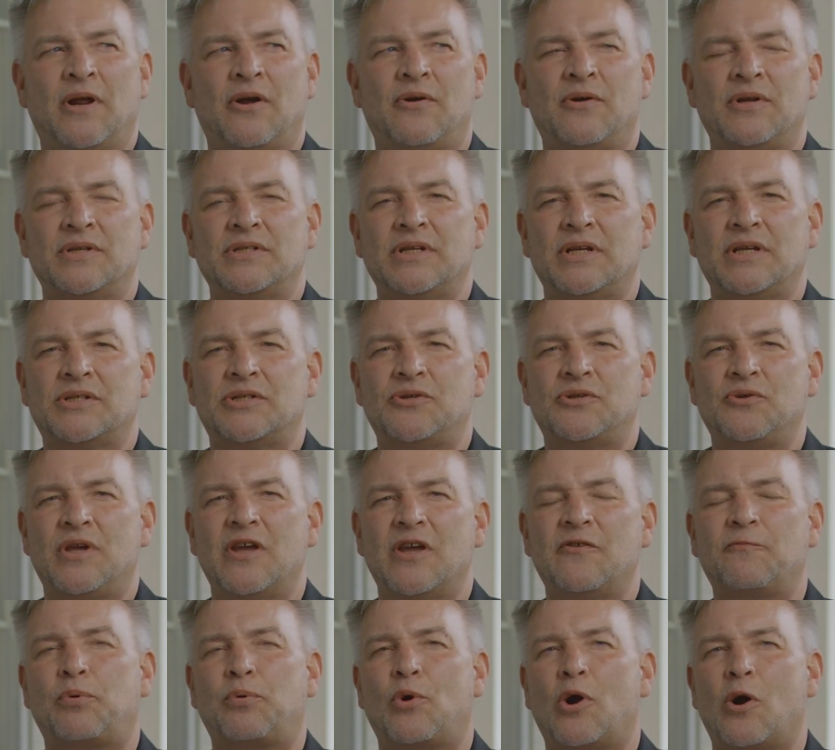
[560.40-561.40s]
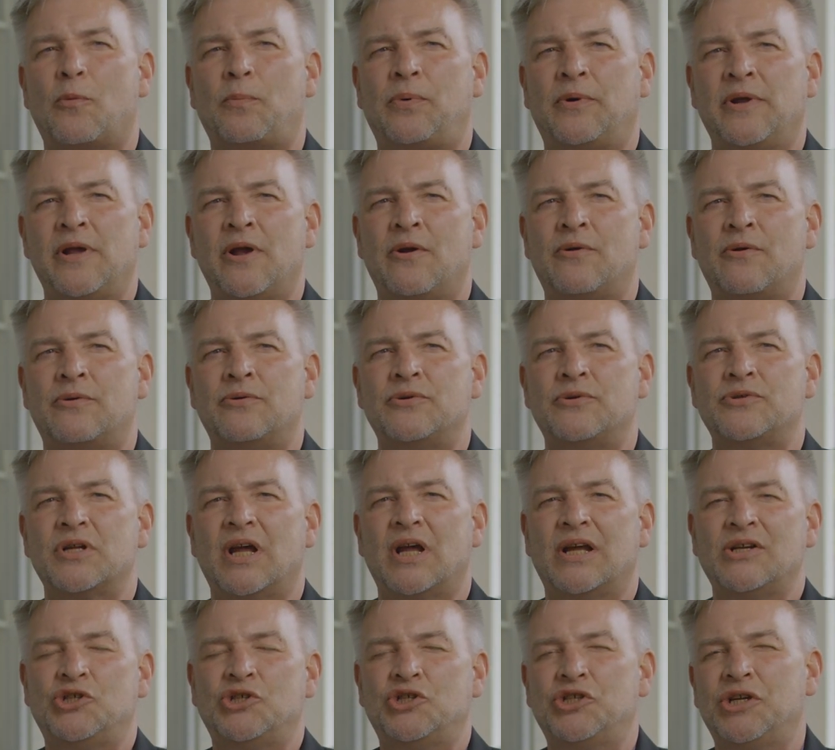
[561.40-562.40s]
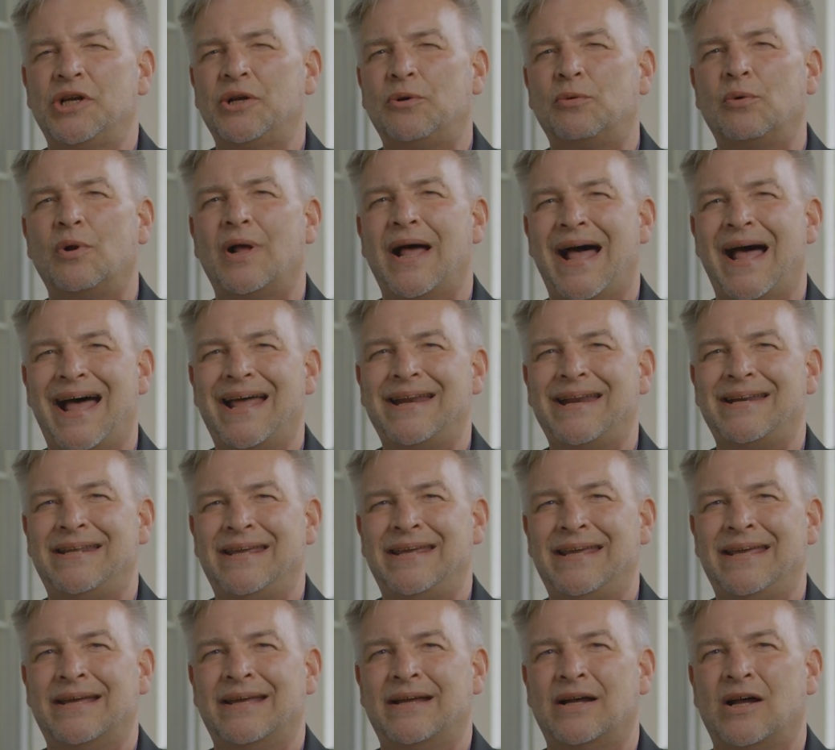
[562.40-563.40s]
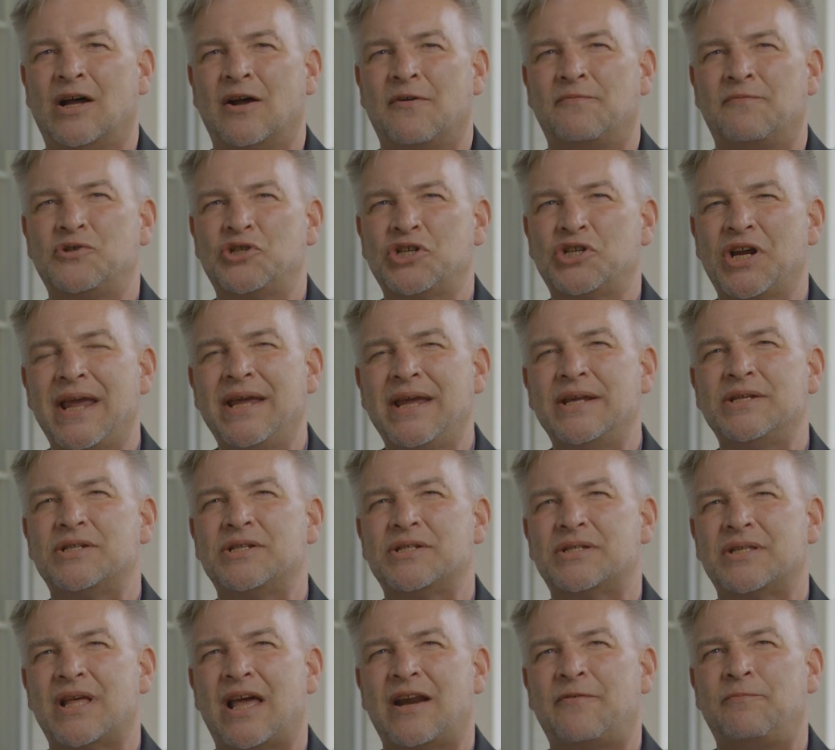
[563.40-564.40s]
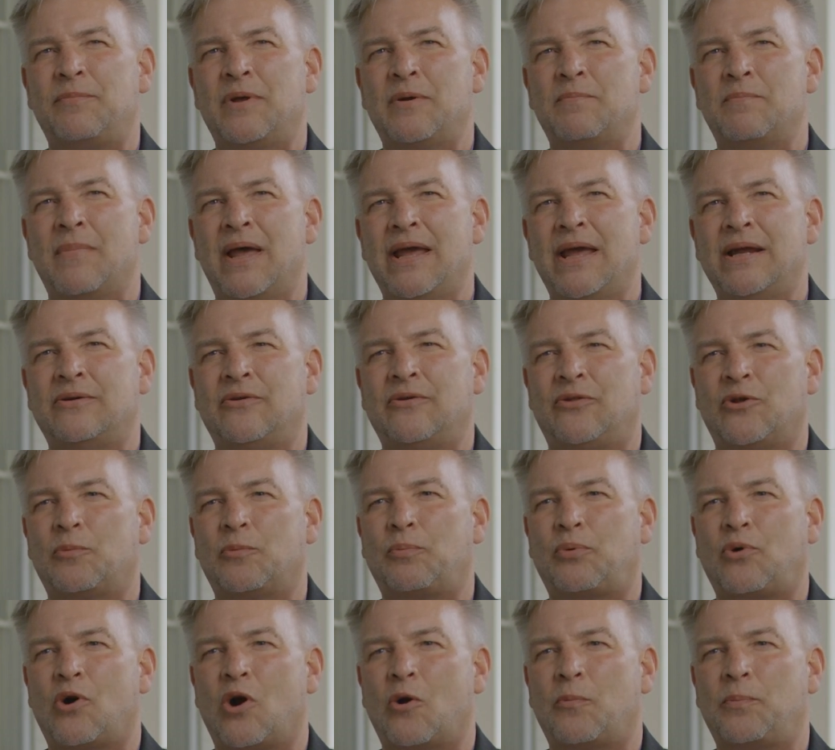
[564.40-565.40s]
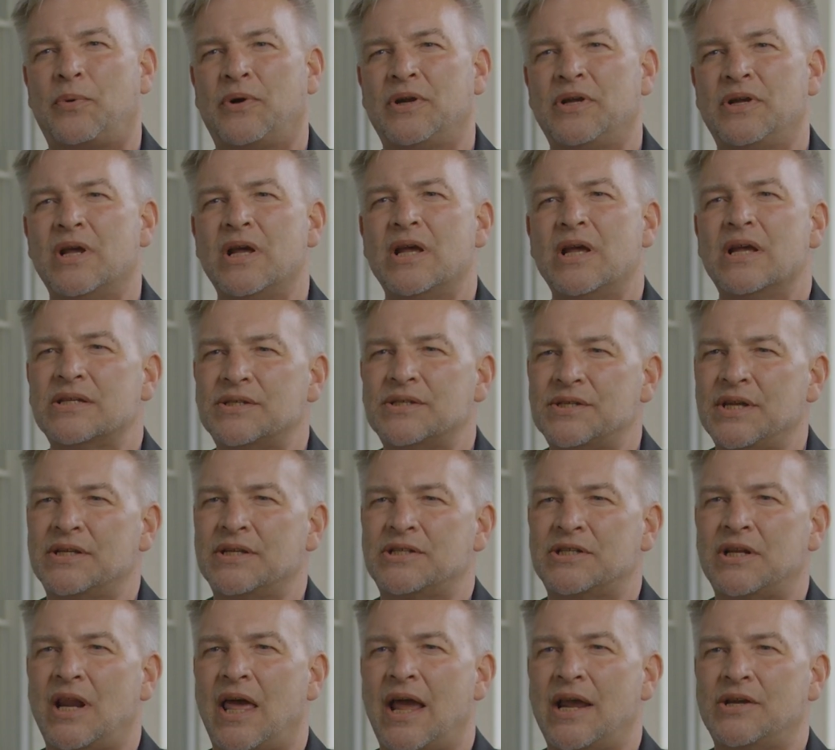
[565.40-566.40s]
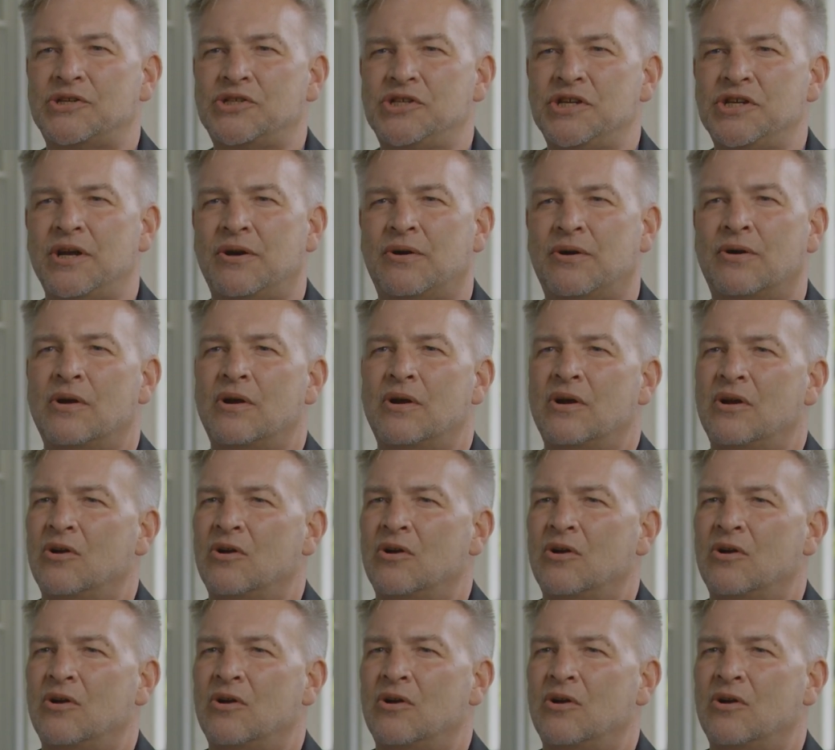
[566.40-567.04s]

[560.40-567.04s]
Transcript: notice is to give property owners a general idea of changes that have been made to their property since last year.